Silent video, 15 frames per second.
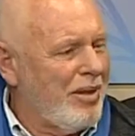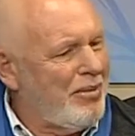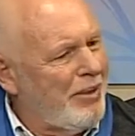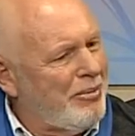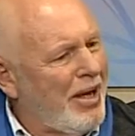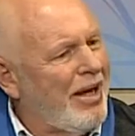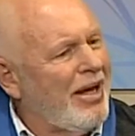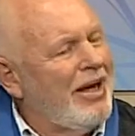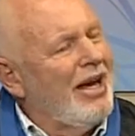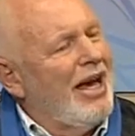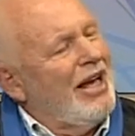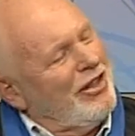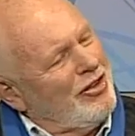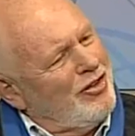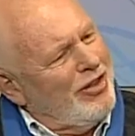yeah, blah, you're pulling my
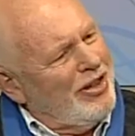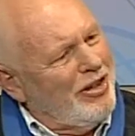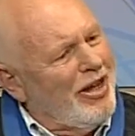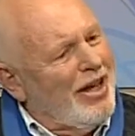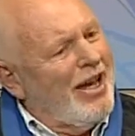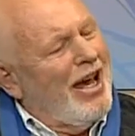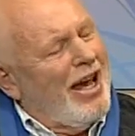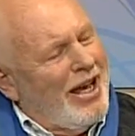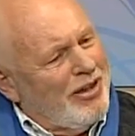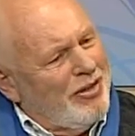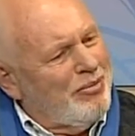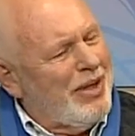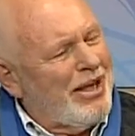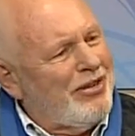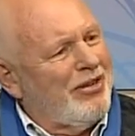leg. And it did.
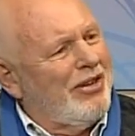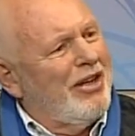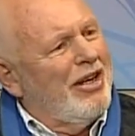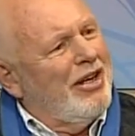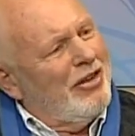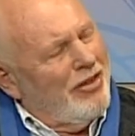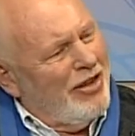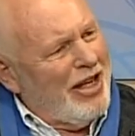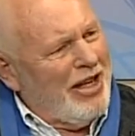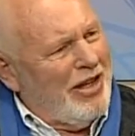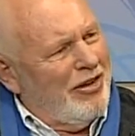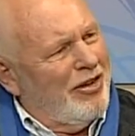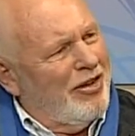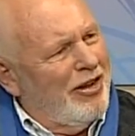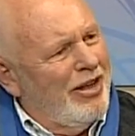And but
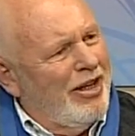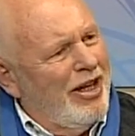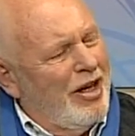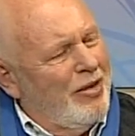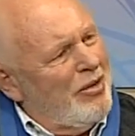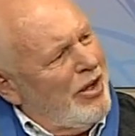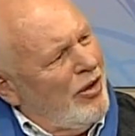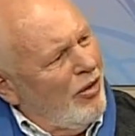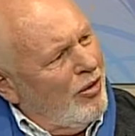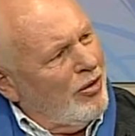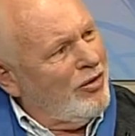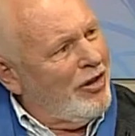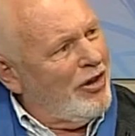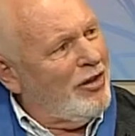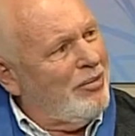then um, an
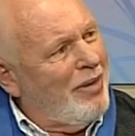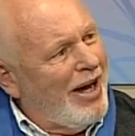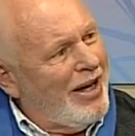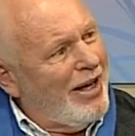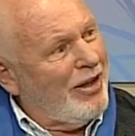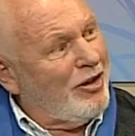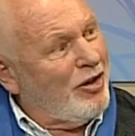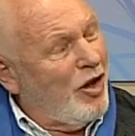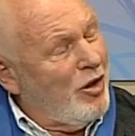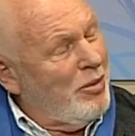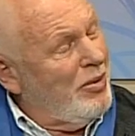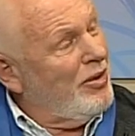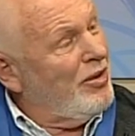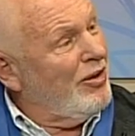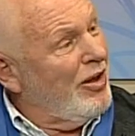old friend of mine, Alan
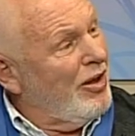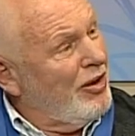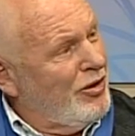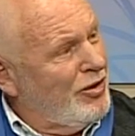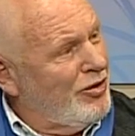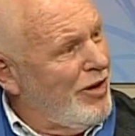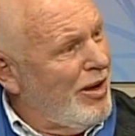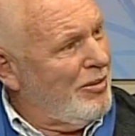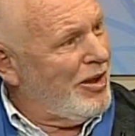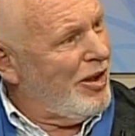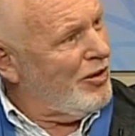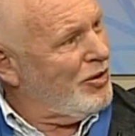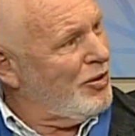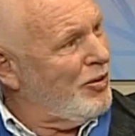Coburn, whose family owned